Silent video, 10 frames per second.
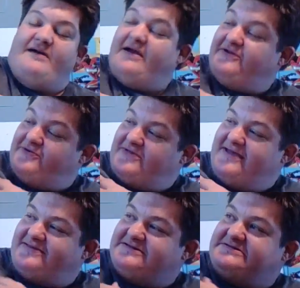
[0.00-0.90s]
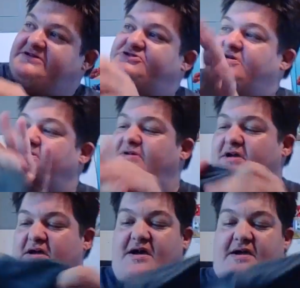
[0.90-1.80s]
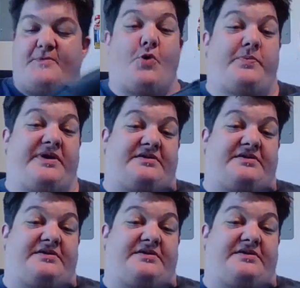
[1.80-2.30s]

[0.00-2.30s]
I do like this t-shirt. I'm hoping